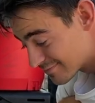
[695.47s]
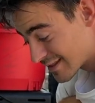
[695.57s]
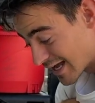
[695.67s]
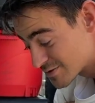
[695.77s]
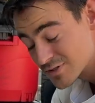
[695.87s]

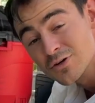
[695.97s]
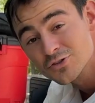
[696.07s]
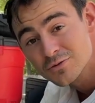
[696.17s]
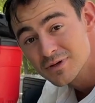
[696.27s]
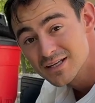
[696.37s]
That's what
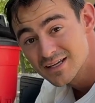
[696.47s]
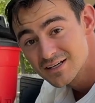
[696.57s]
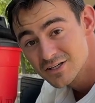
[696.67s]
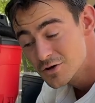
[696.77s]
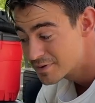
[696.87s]
social media can
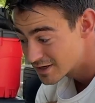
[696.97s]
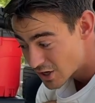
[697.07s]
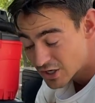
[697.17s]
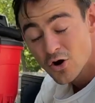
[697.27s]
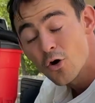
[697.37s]
do, but it
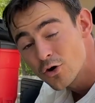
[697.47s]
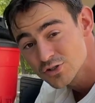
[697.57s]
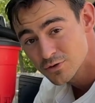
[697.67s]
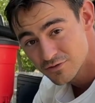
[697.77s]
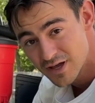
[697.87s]
can
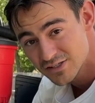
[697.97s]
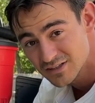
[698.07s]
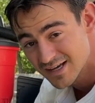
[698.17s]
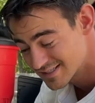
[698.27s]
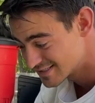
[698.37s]
also
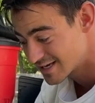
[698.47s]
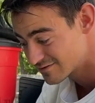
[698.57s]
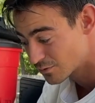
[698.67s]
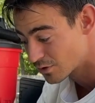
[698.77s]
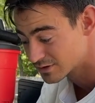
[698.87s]
evangelize and save
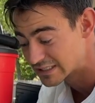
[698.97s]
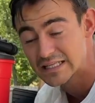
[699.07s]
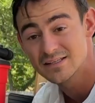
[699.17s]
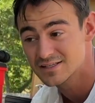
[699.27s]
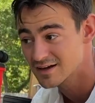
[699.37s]
the world and
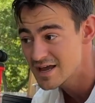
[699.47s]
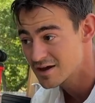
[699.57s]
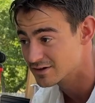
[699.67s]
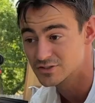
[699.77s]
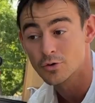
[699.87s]
lead to
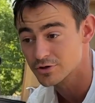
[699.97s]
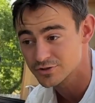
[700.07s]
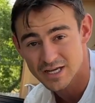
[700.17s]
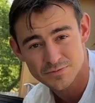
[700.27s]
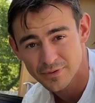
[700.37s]
donor
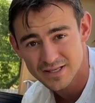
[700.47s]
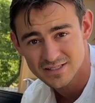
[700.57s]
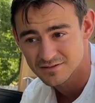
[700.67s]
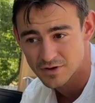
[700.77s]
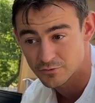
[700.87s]
transplants
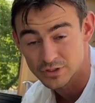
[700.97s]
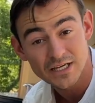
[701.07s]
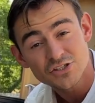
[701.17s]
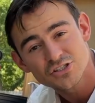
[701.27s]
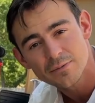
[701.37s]
and
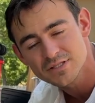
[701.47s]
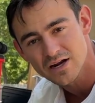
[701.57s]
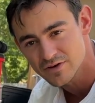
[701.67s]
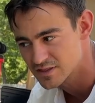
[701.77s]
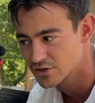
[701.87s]
relationships and
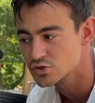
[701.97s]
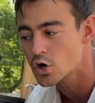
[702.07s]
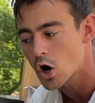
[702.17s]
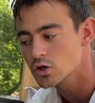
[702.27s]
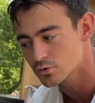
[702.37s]
everything. So
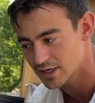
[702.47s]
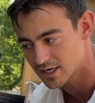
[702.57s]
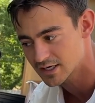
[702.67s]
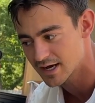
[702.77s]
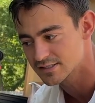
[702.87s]
Carlo
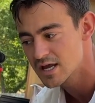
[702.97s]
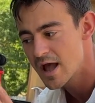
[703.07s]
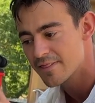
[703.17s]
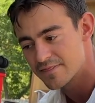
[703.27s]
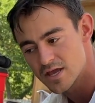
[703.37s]
recognized
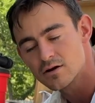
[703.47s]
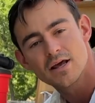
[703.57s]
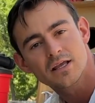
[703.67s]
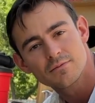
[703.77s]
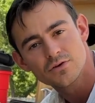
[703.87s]
that the
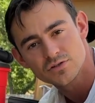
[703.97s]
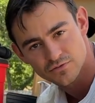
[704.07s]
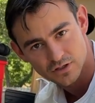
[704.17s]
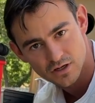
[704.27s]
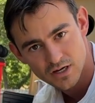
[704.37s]
internet can be used for
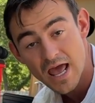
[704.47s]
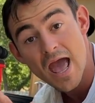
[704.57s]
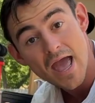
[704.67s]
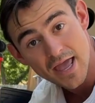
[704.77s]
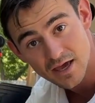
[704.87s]
good
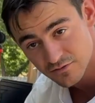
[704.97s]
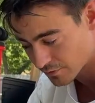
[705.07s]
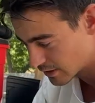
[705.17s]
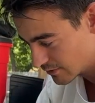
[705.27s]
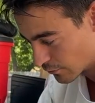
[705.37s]
and for
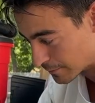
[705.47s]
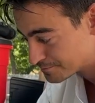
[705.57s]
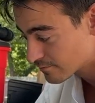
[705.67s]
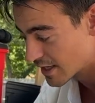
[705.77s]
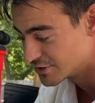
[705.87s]
evil,
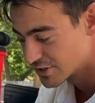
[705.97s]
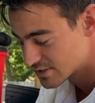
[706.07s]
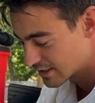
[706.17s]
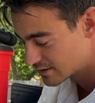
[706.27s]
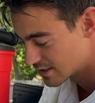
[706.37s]
and just
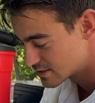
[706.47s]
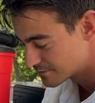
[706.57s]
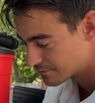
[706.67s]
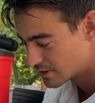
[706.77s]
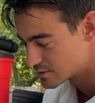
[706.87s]
like this
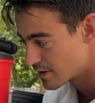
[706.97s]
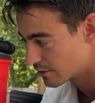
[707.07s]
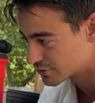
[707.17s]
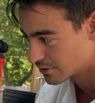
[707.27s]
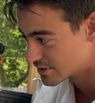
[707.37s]
model
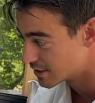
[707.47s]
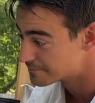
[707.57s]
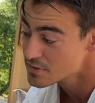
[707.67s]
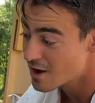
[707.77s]
shows here.